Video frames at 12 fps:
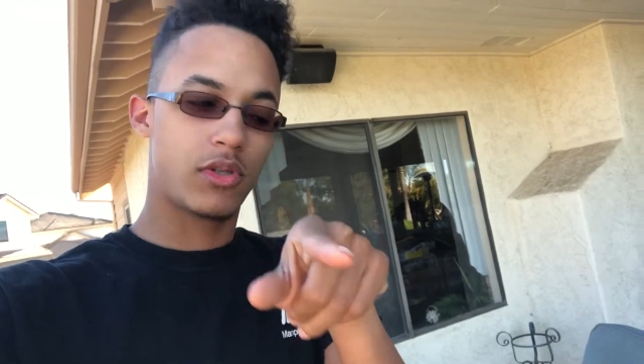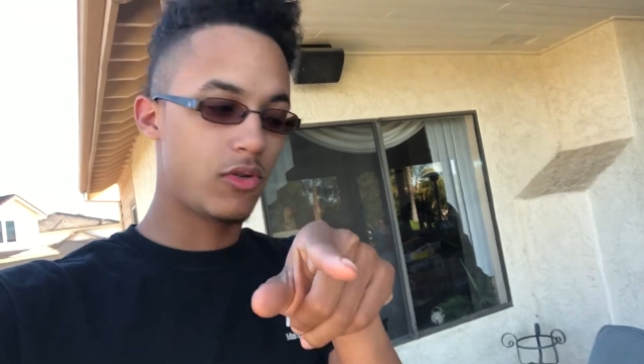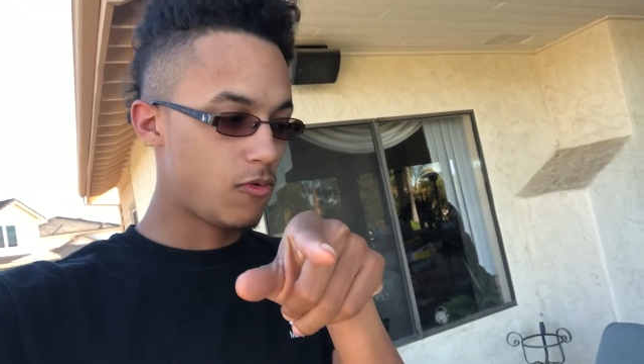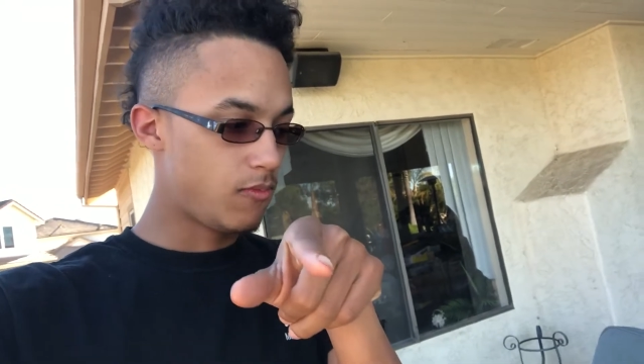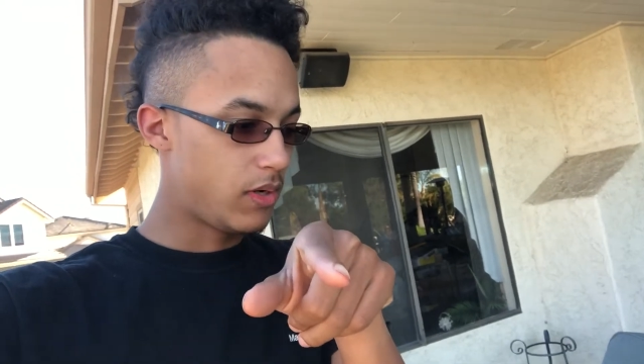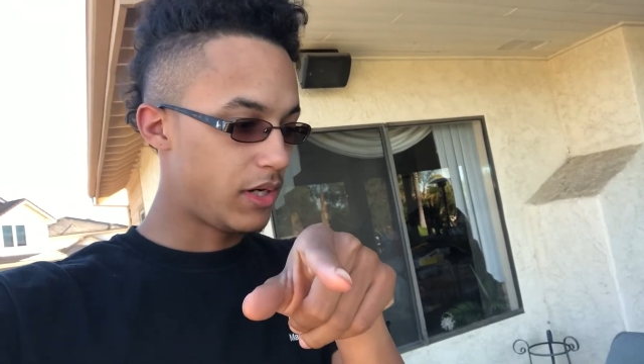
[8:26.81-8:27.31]

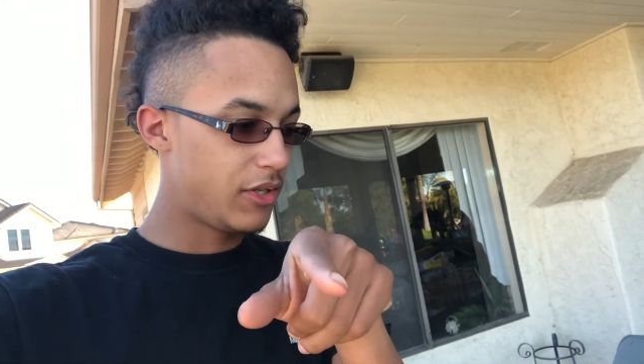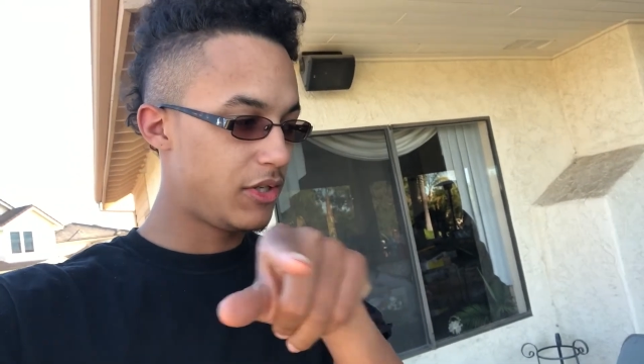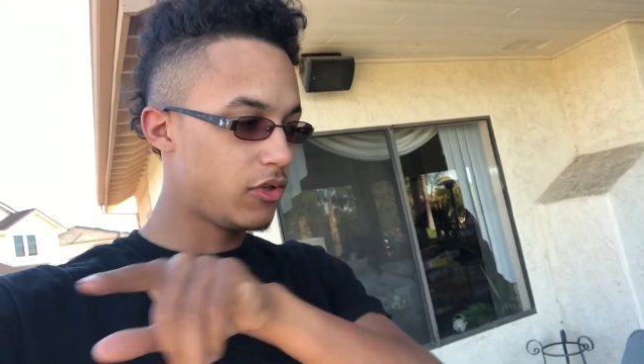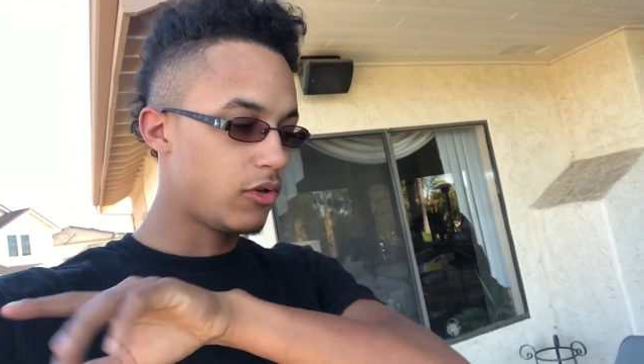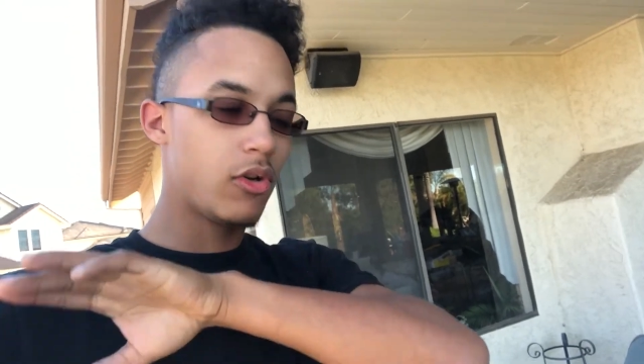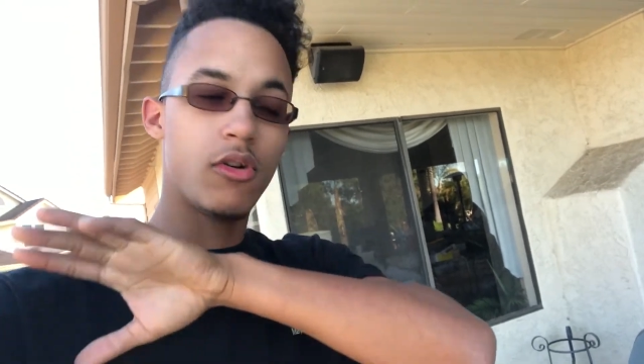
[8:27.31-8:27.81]
so much
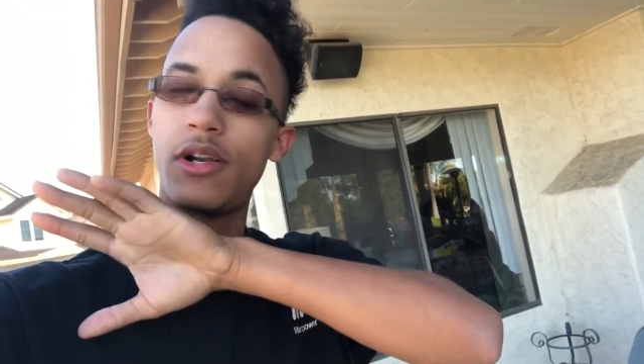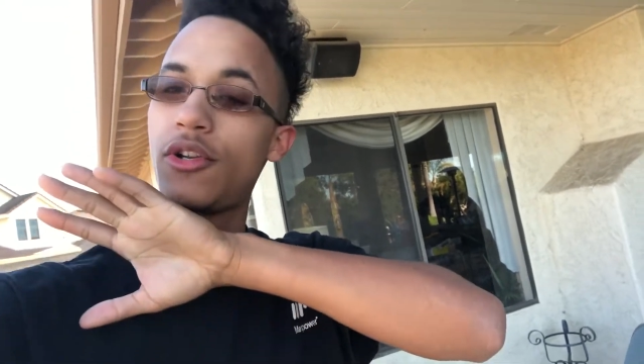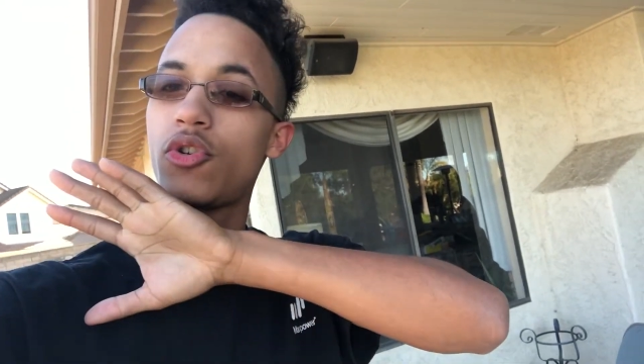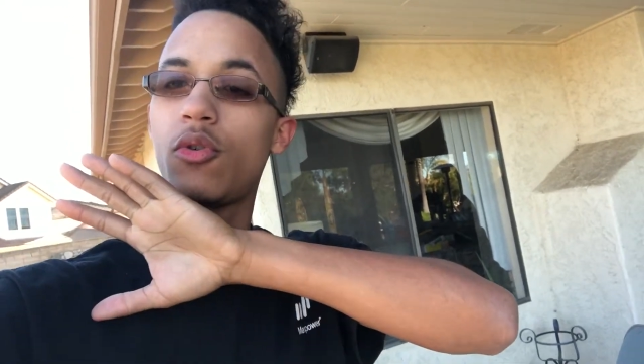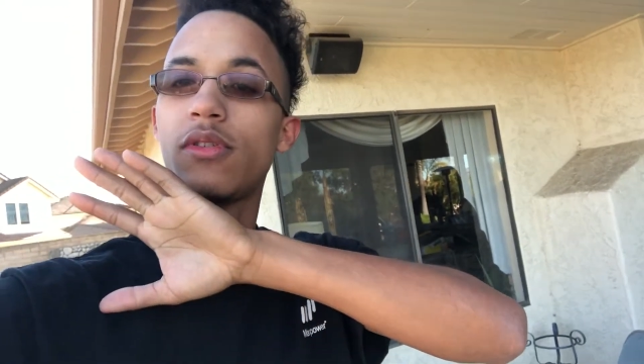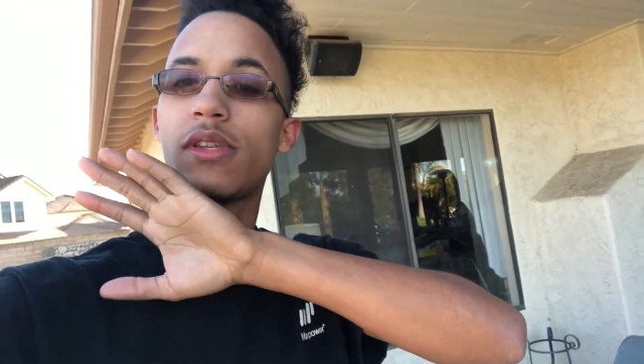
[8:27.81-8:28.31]
she's gonna go ahead
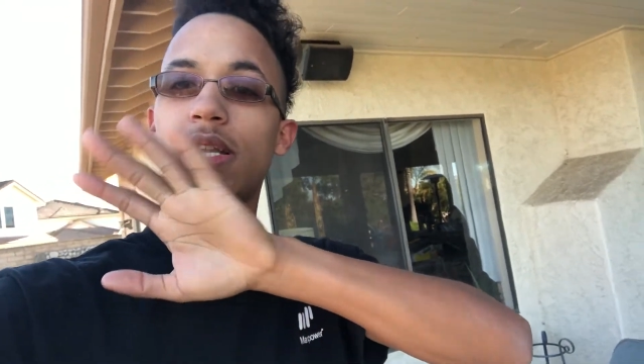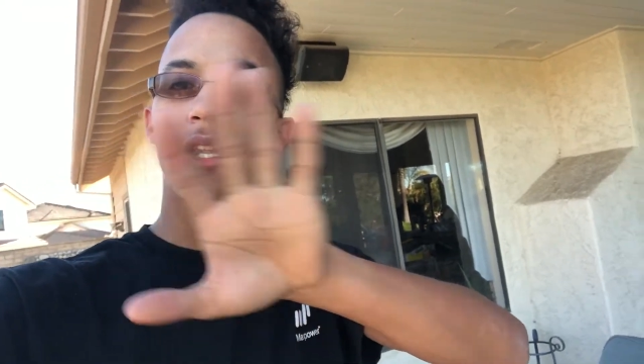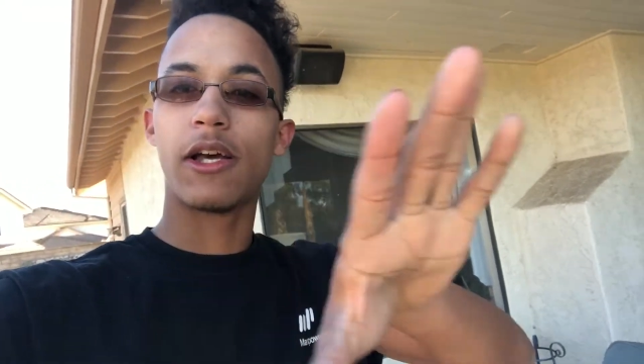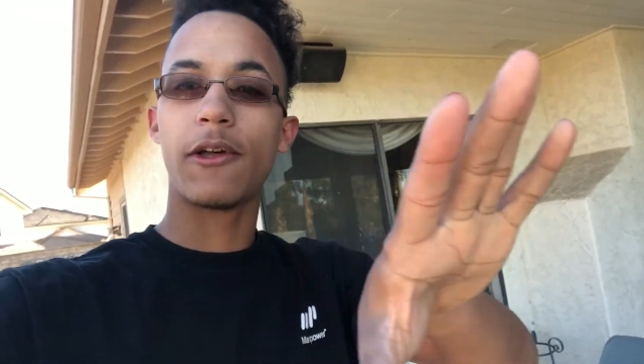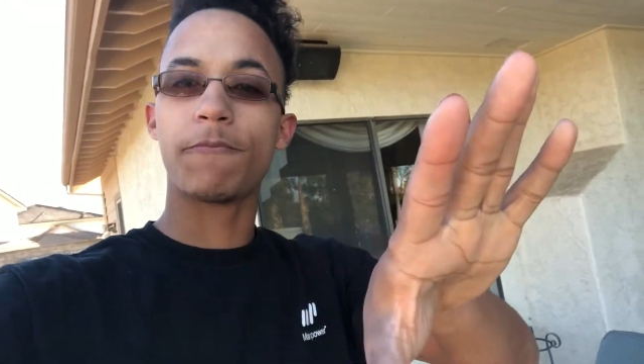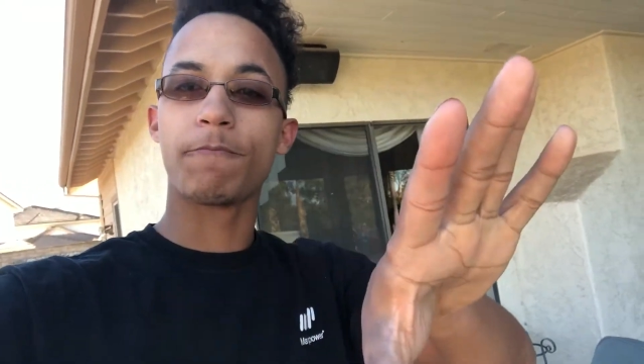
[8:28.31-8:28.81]
and show us a
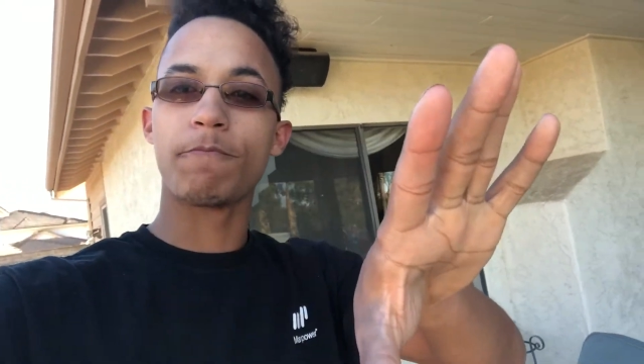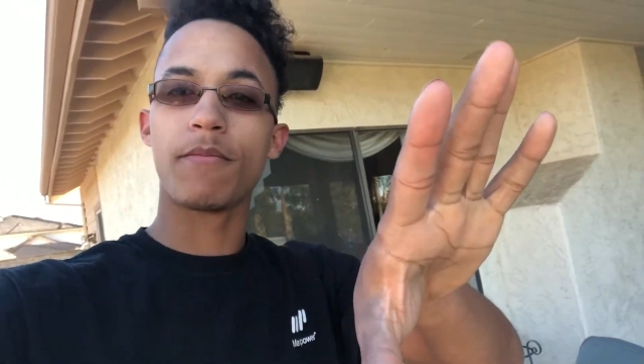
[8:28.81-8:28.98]
lot